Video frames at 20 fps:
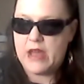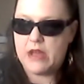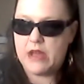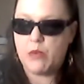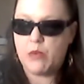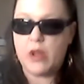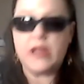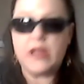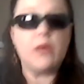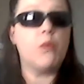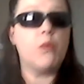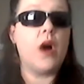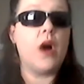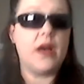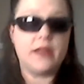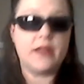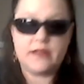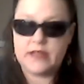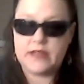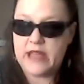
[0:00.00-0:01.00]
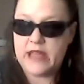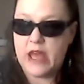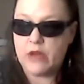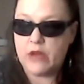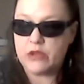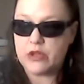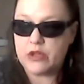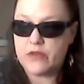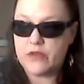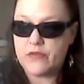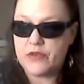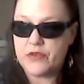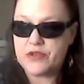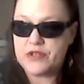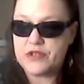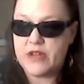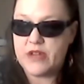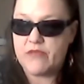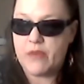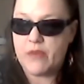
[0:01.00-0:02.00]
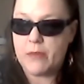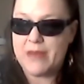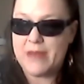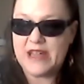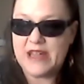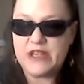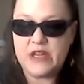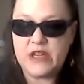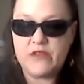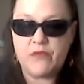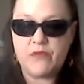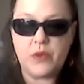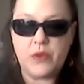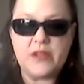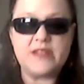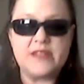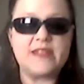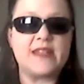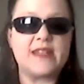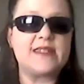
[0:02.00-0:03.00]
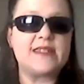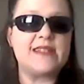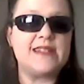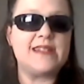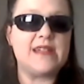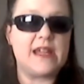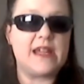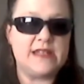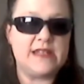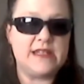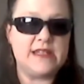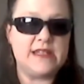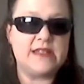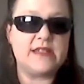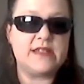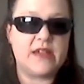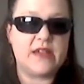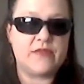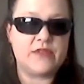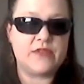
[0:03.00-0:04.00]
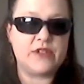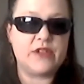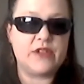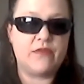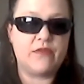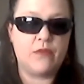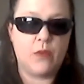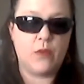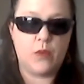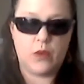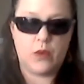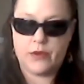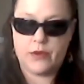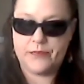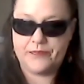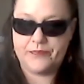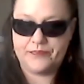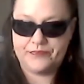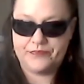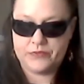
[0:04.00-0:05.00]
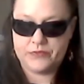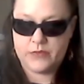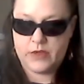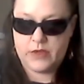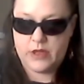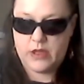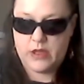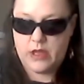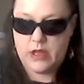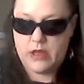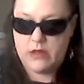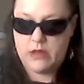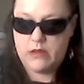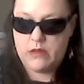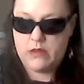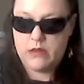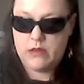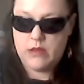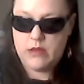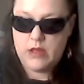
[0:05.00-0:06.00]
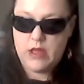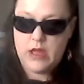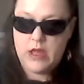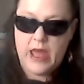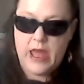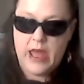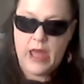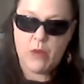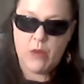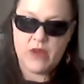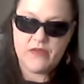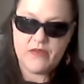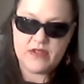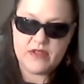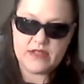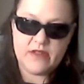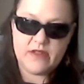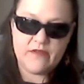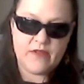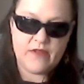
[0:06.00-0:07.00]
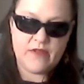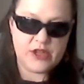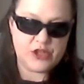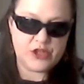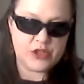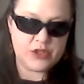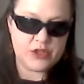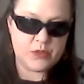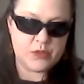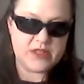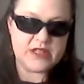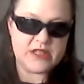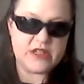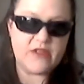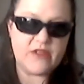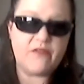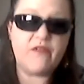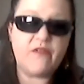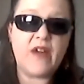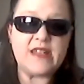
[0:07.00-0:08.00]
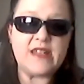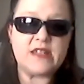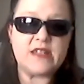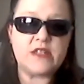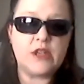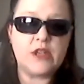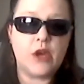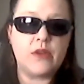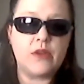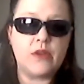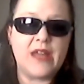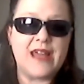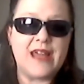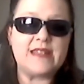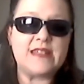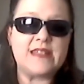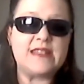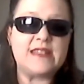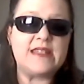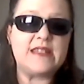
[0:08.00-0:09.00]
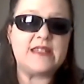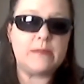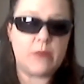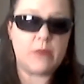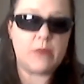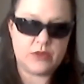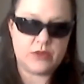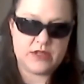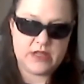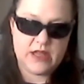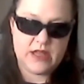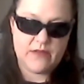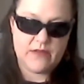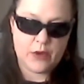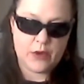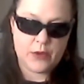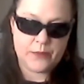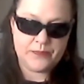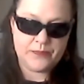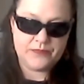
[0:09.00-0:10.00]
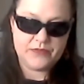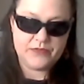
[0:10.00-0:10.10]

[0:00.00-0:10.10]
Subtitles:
Well, he was at Yale University from 1946 to 1974. Okay. And one of his innovations was a device known as a stimoceiver.